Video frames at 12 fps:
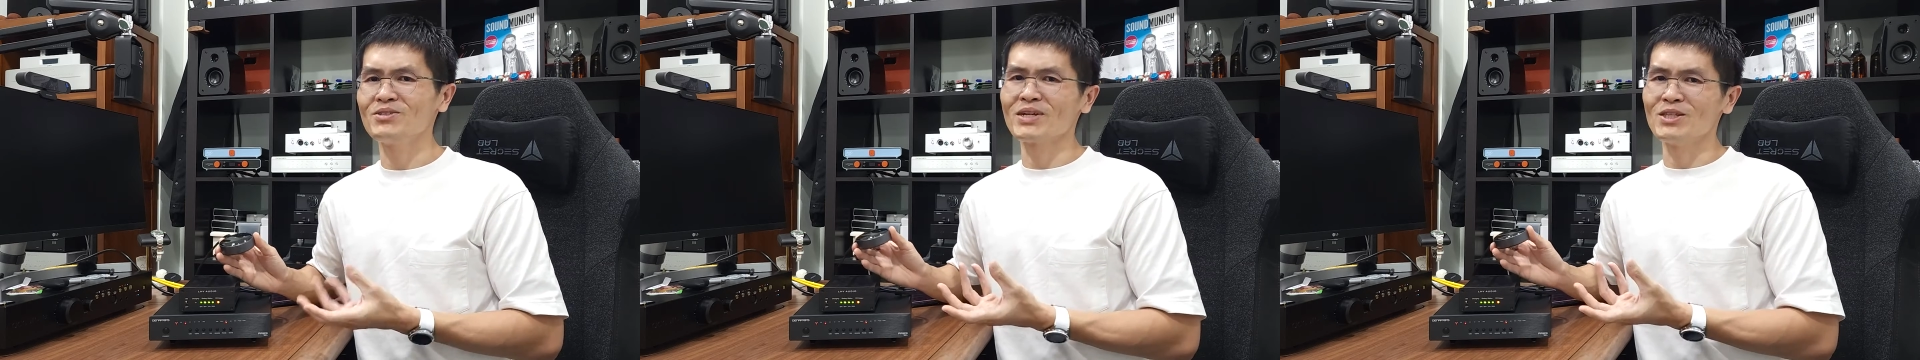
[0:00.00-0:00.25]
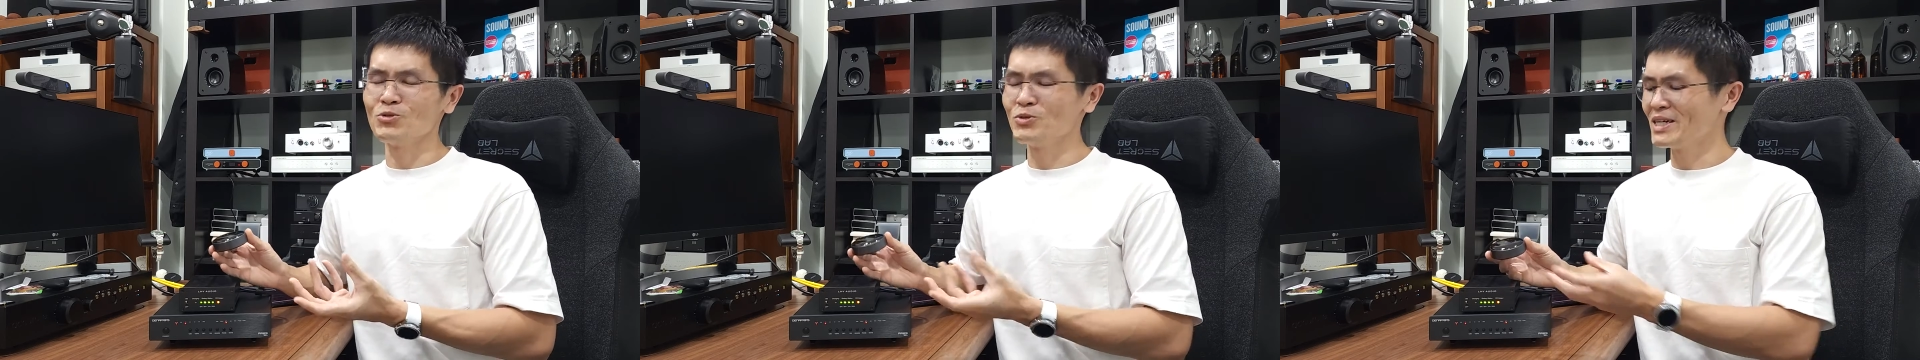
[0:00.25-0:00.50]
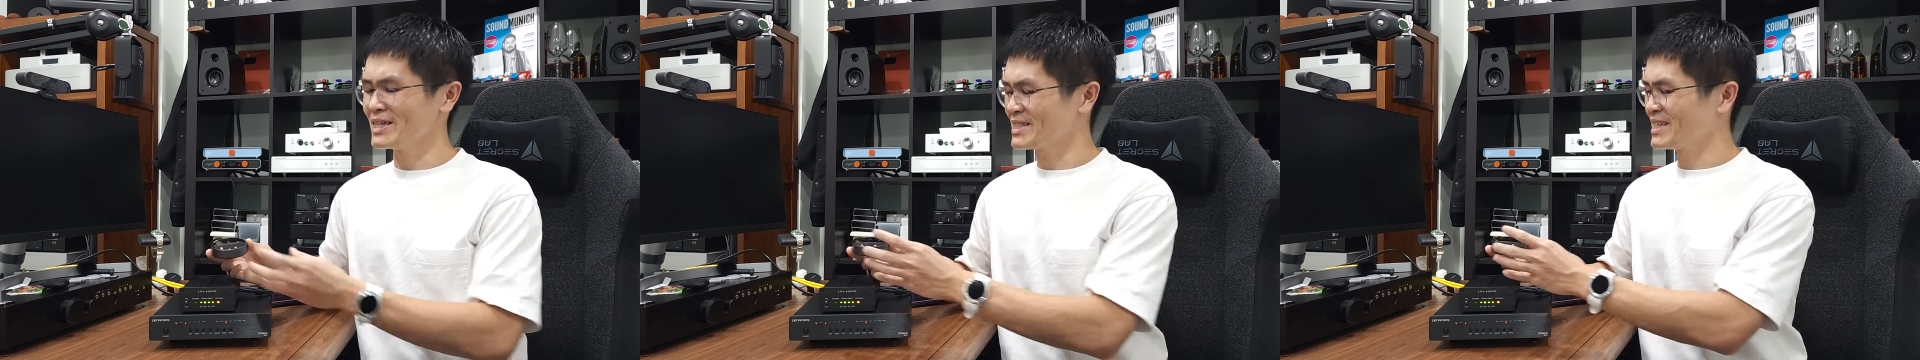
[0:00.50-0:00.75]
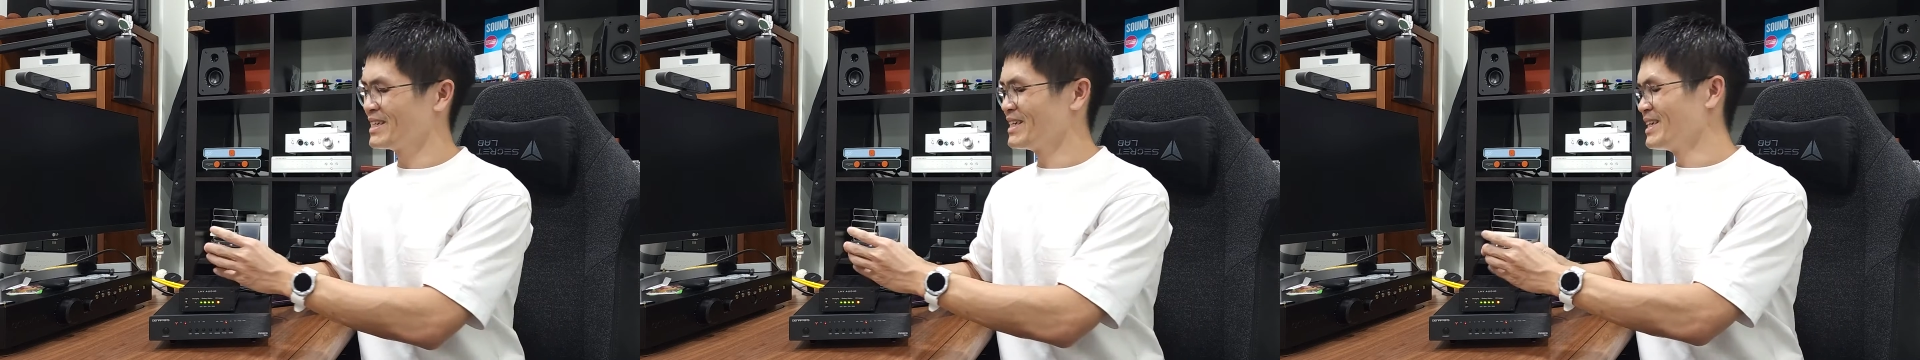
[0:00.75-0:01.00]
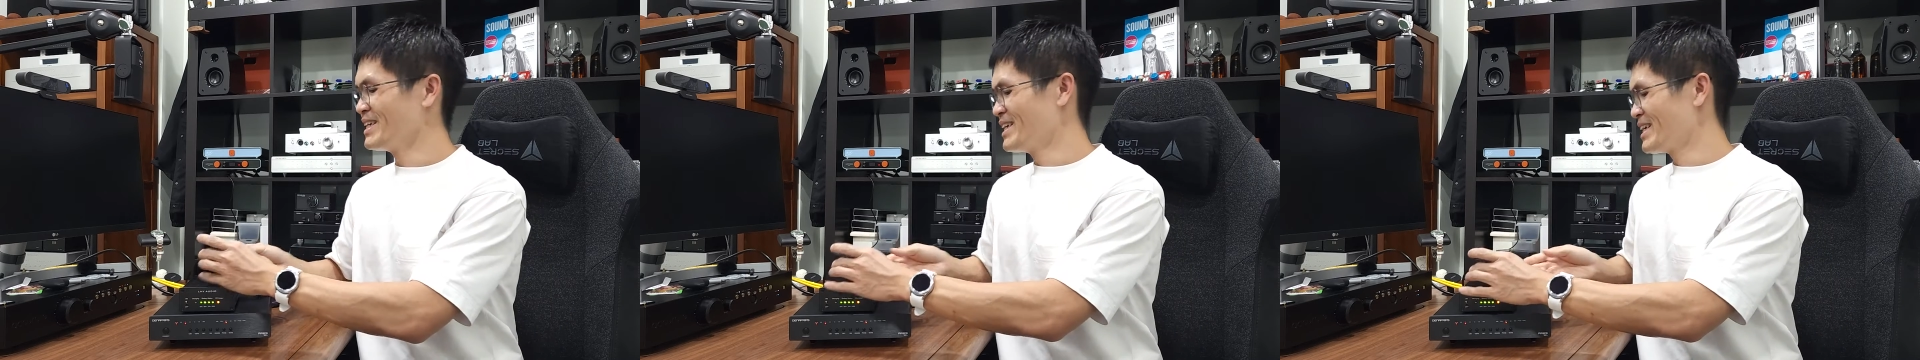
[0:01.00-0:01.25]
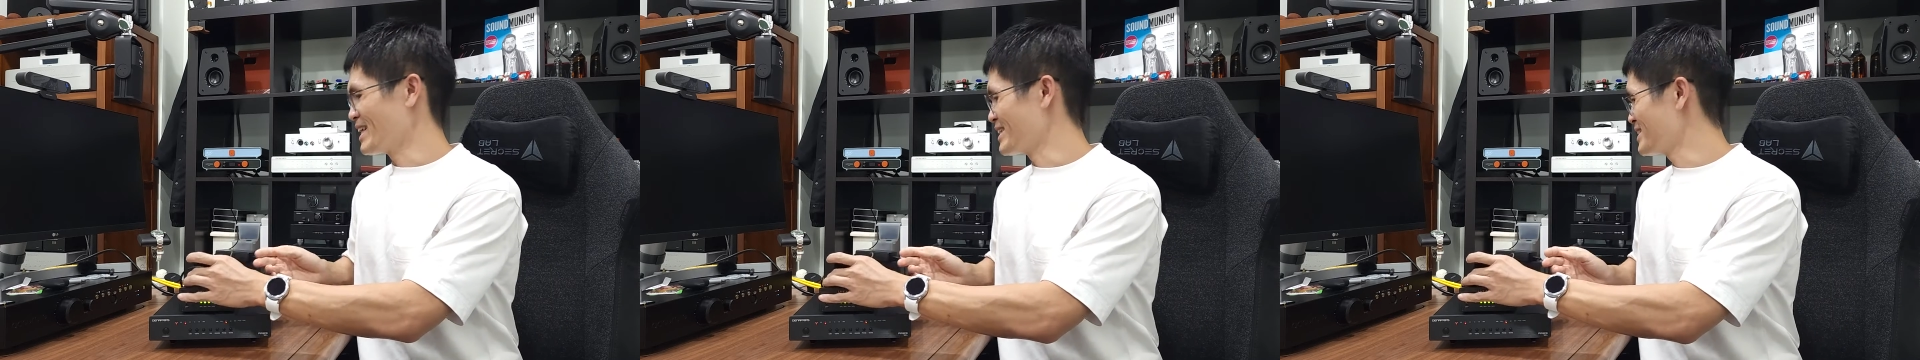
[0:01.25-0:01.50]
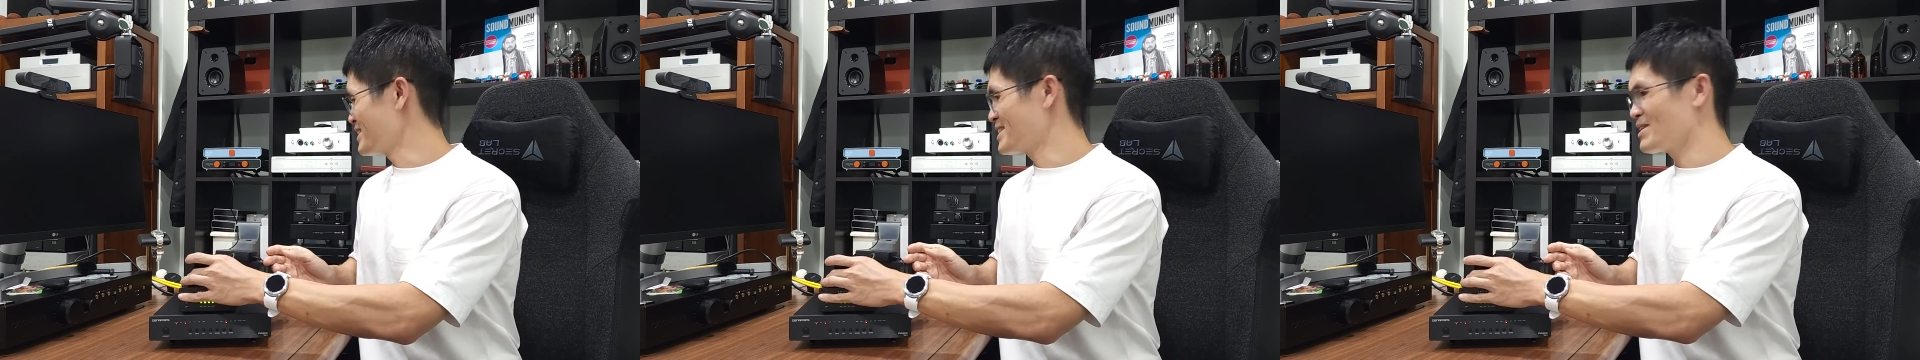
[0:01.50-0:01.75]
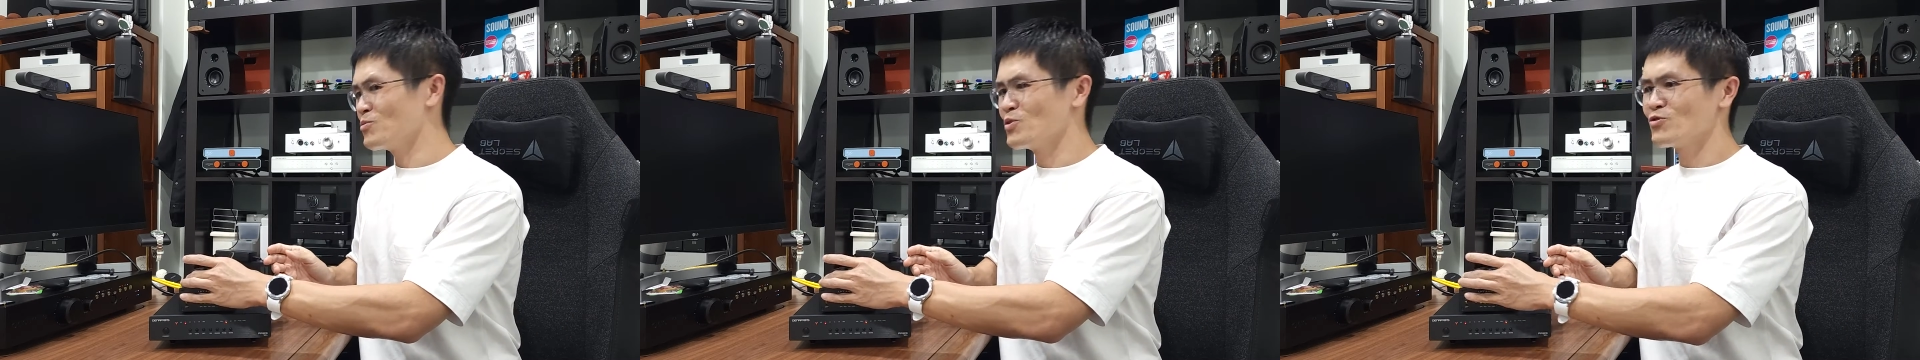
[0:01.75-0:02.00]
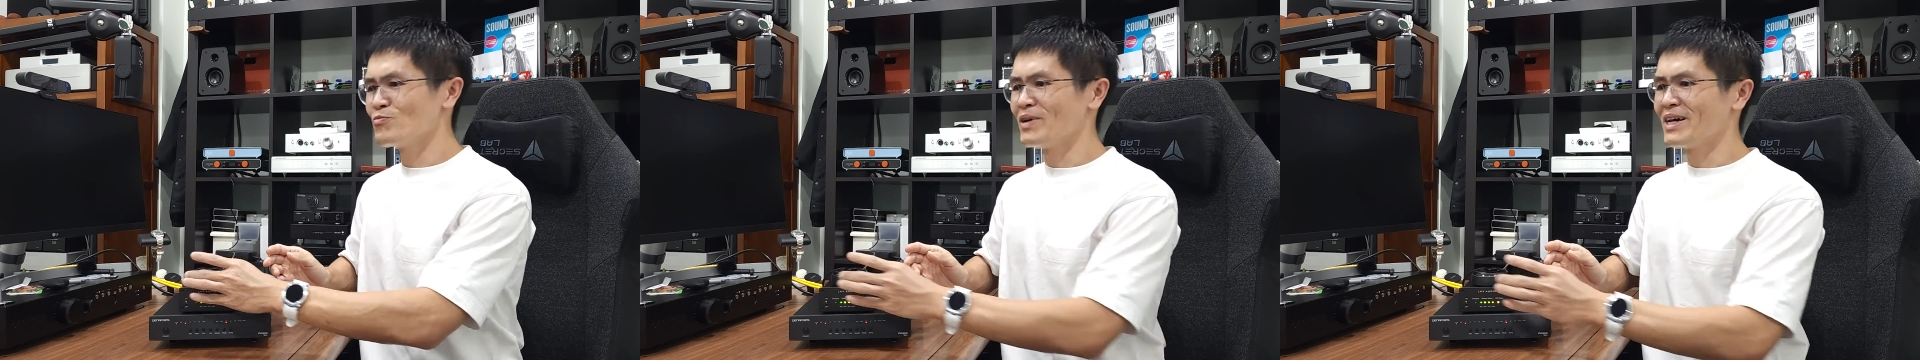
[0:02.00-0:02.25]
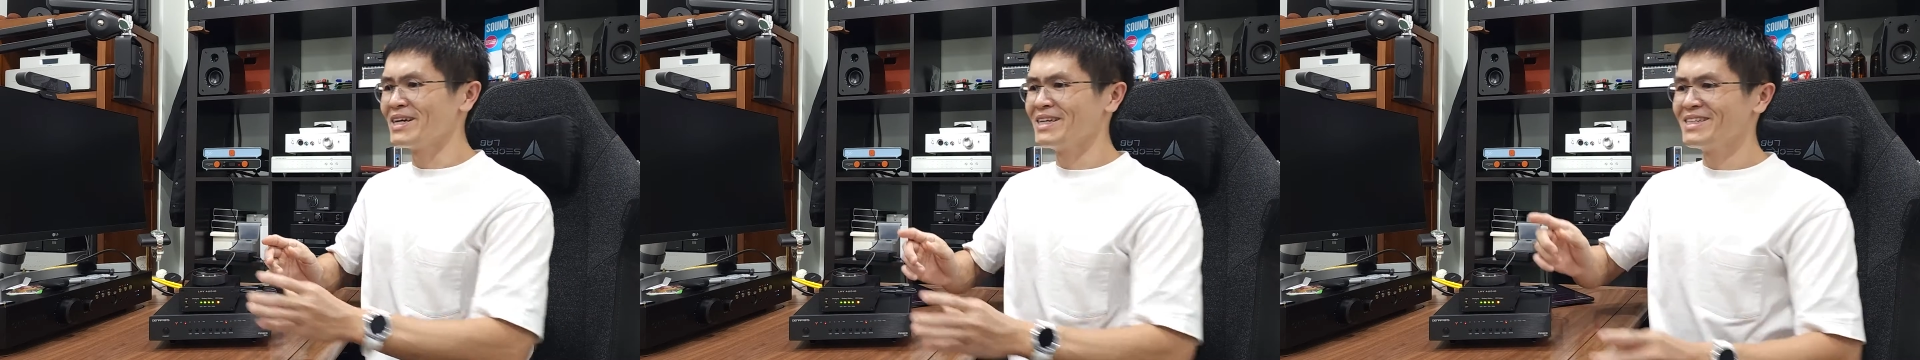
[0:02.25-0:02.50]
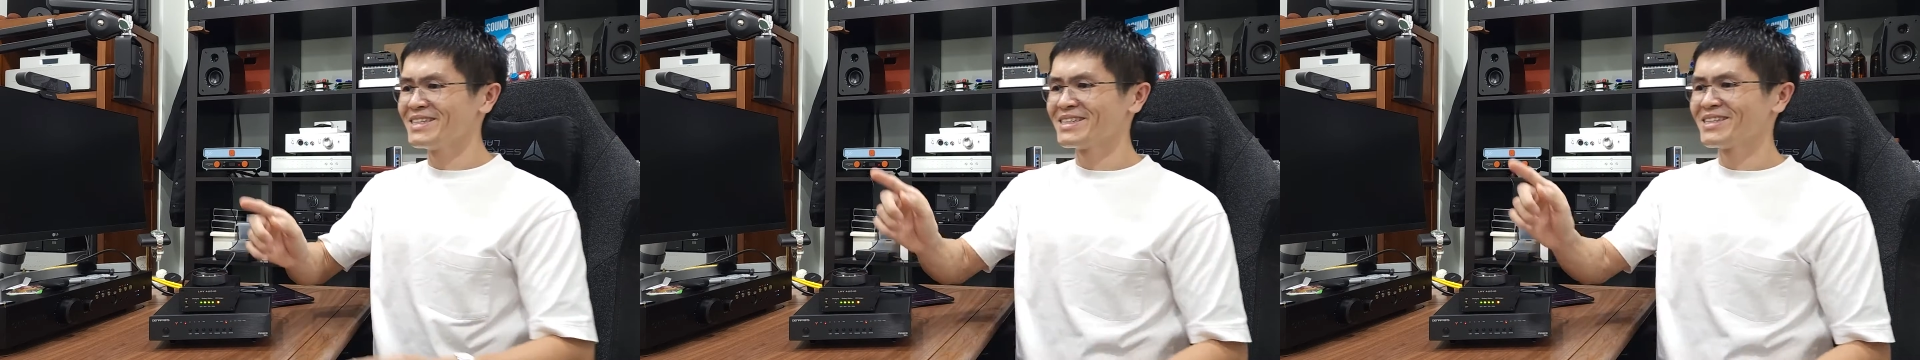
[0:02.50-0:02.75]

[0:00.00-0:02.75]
you can do that. I did that with my